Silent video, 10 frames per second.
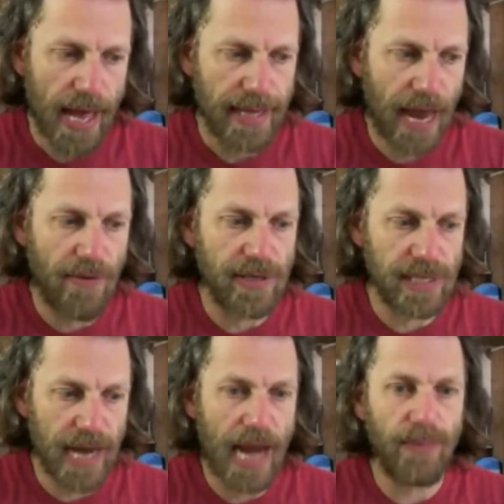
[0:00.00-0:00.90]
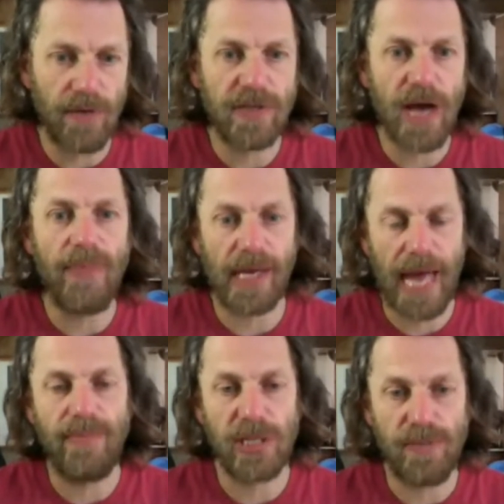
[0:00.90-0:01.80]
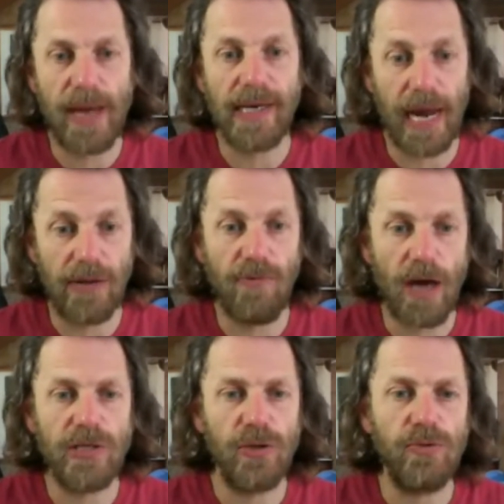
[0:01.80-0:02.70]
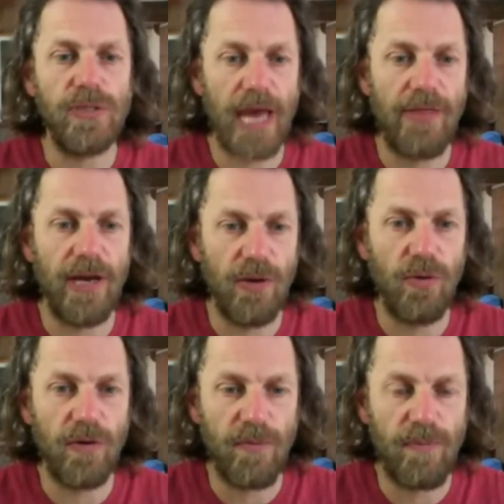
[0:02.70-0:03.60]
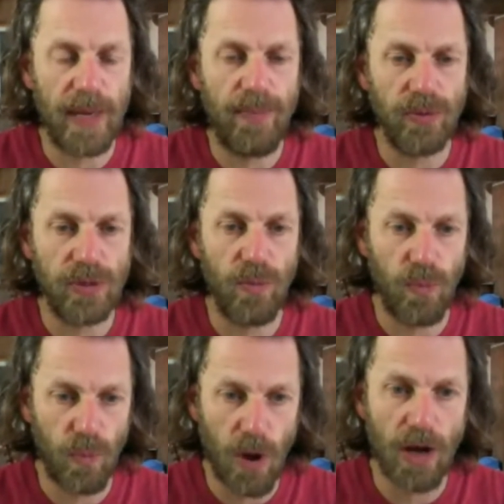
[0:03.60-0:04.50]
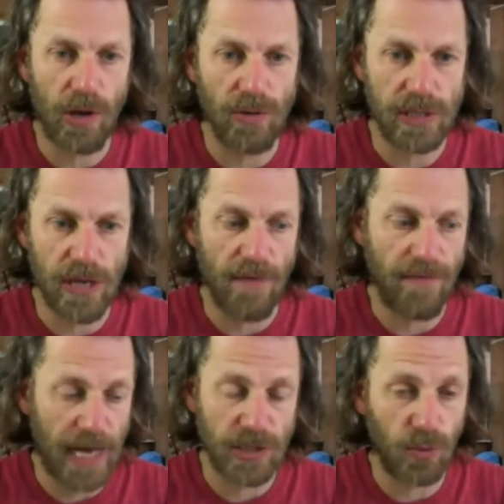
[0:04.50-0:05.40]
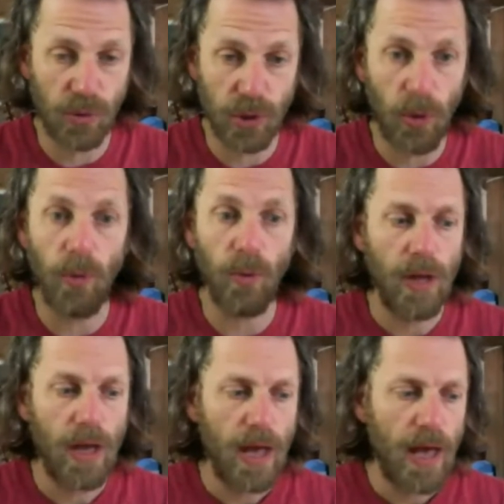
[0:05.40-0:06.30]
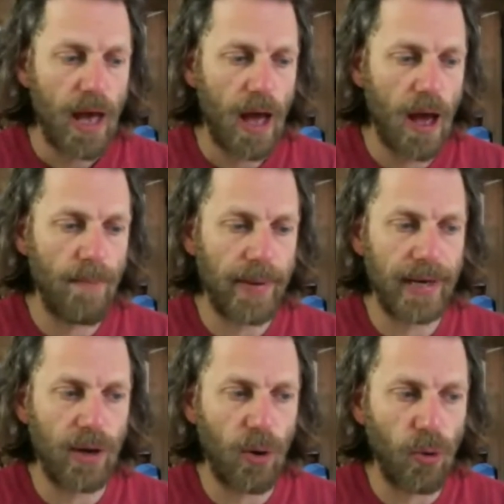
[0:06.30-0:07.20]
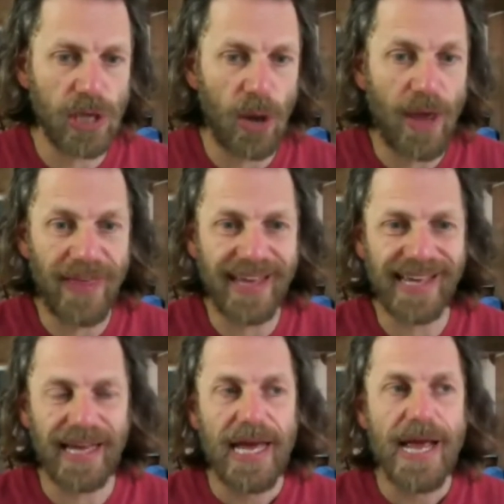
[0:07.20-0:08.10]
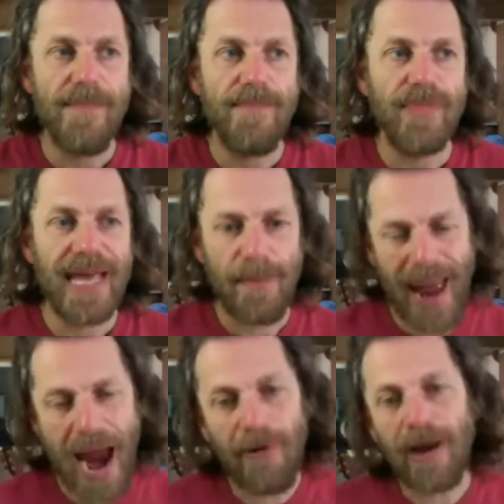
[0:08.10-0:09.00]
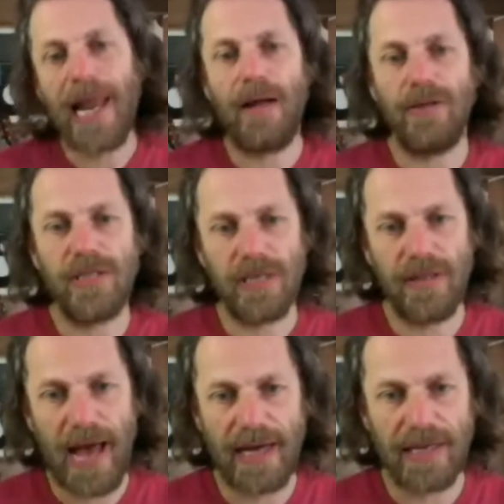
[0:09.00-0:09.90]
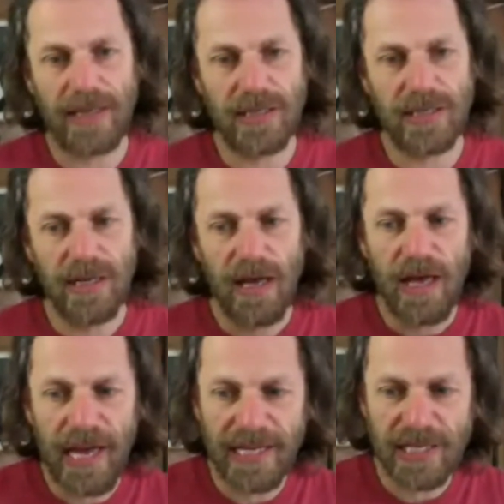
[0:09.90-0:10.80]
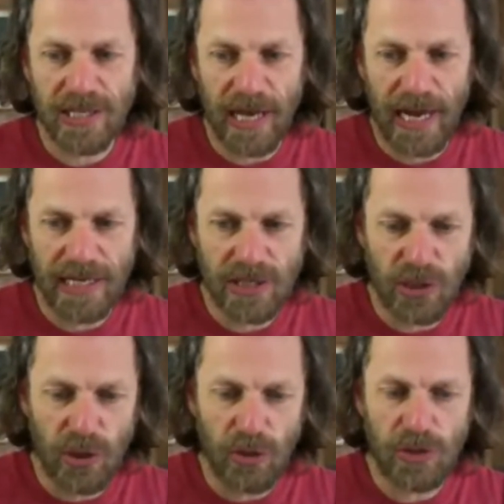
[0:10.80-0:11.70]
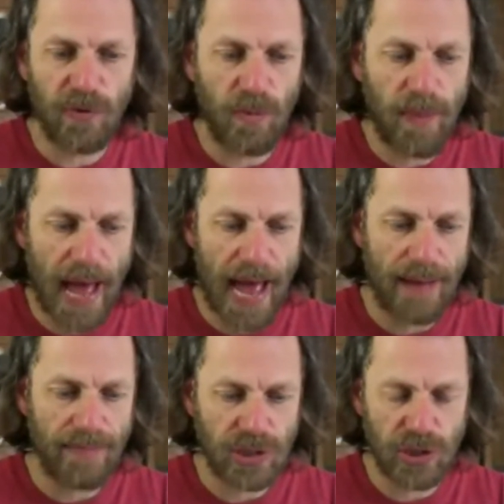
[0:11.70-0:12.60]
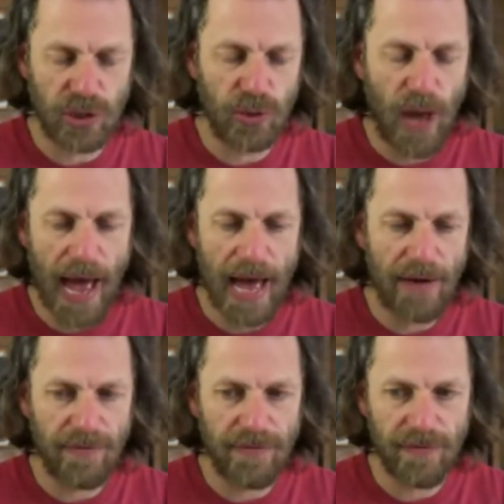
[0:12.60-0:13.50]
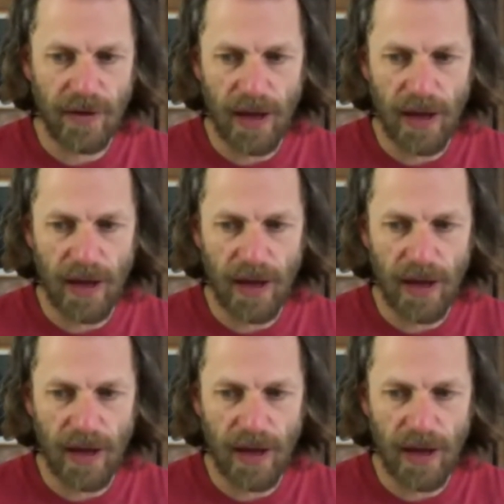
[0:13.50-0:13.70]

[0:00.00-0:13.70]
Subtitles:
there is an element of time that can be spent getting the right tools together in order for people to work on stuff. That's all cool, but also I think parallel to that, it's useful perhaps to have